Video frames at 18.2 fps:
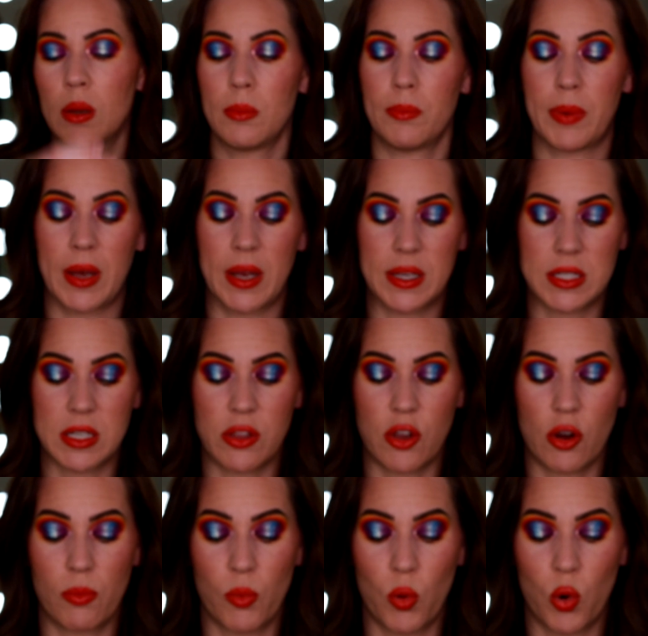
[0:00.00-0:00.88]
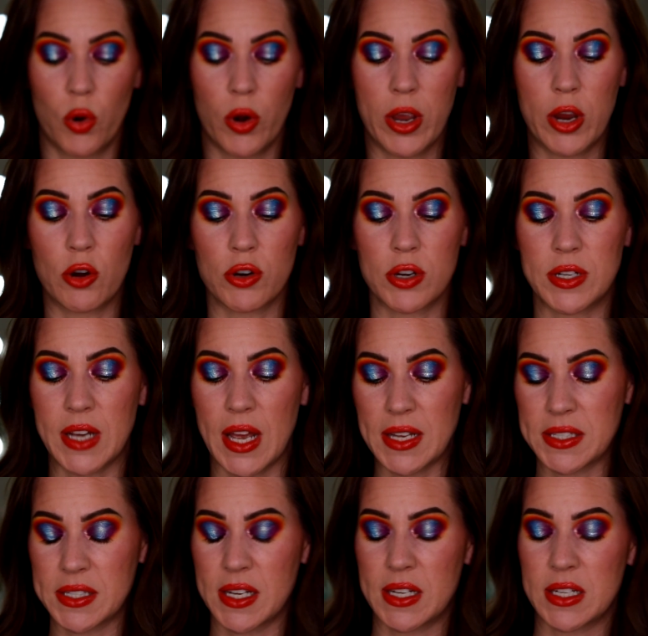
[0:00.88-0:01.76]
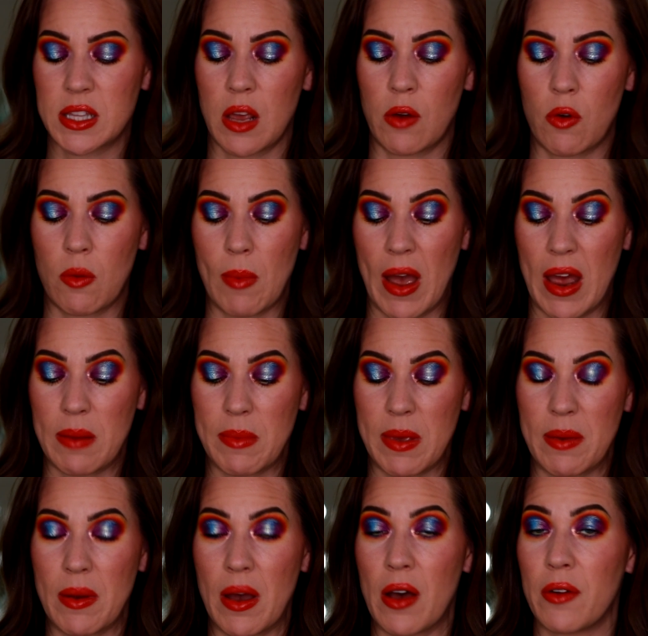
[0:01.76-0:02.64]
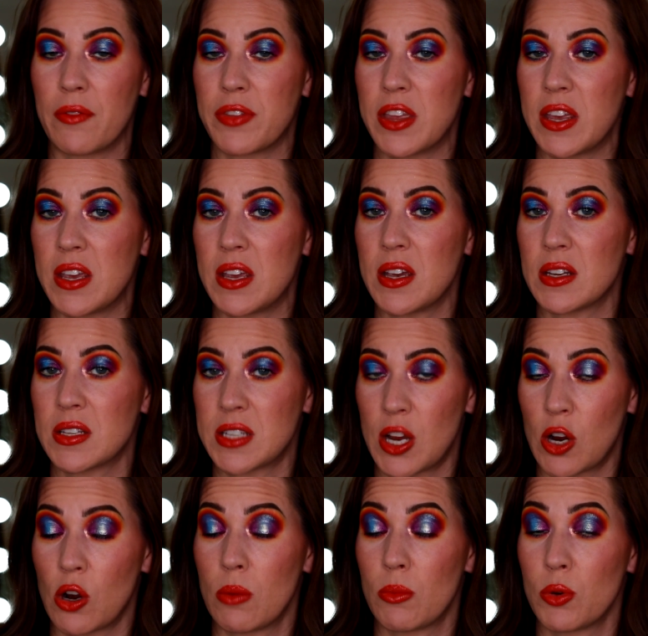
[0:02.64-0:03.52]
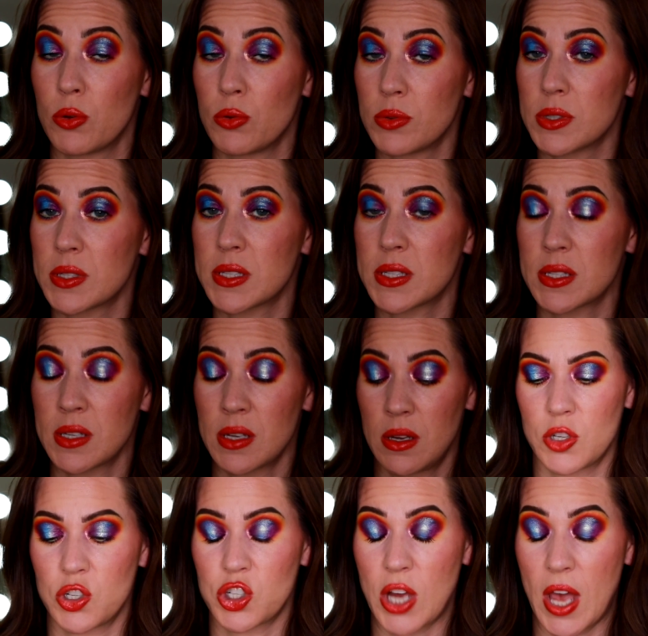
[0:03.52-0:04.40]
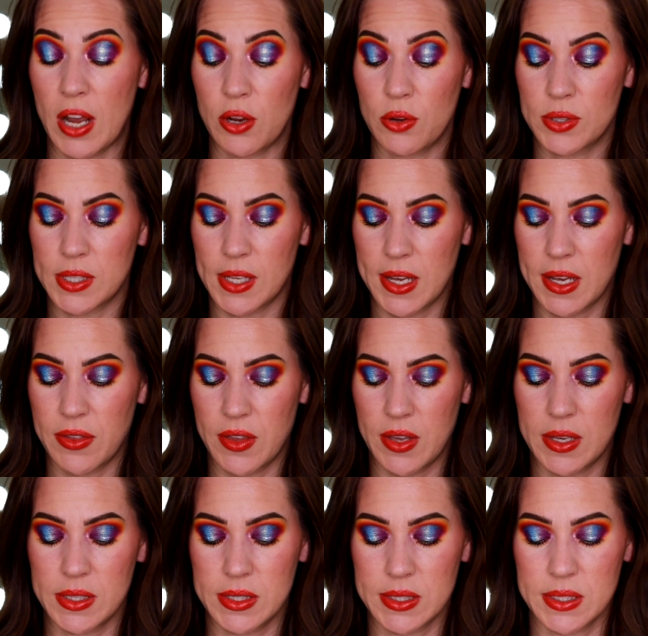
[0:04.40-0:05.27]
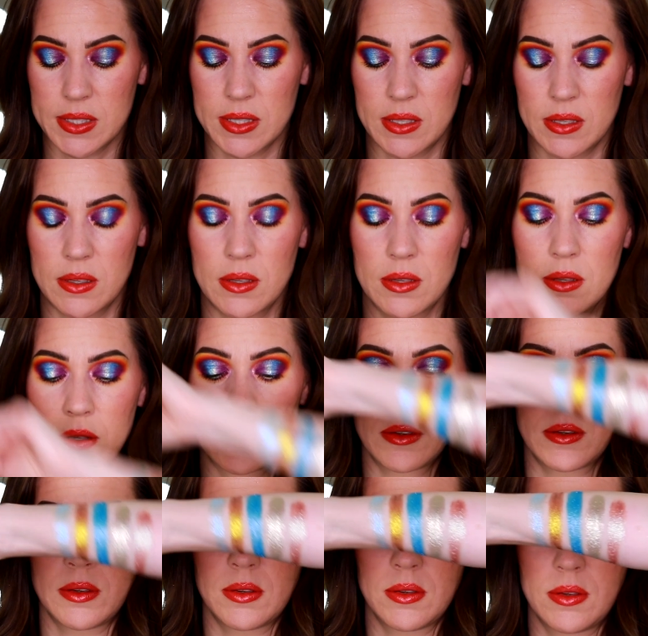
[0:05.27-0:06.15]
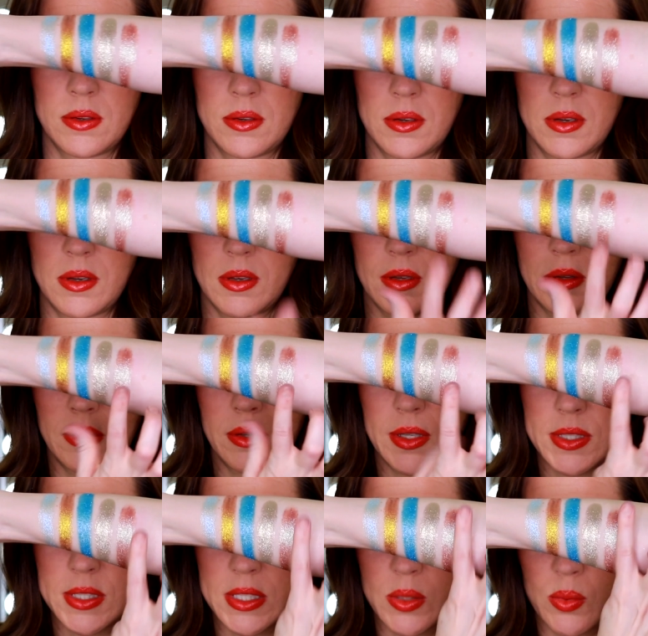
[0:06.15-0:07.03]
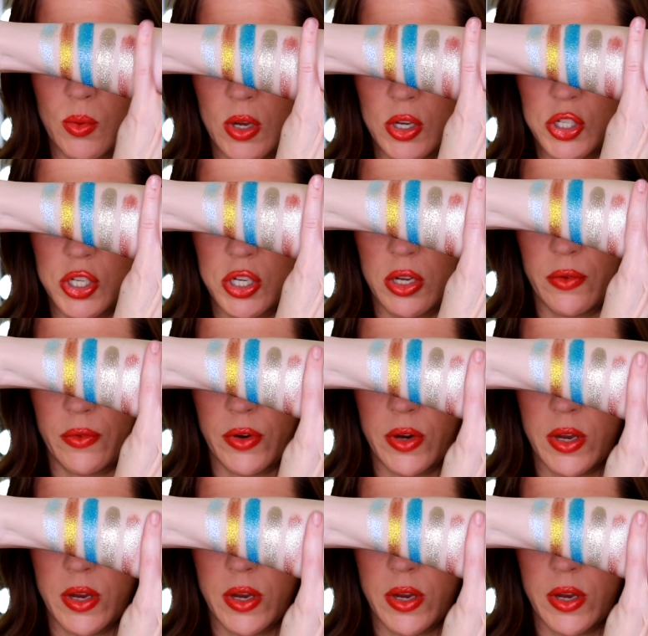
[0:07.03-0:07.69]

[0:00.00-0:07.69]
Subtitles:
but they're more iridescent. They remind me of the Terra Moons shadows like this. Let's swatch it over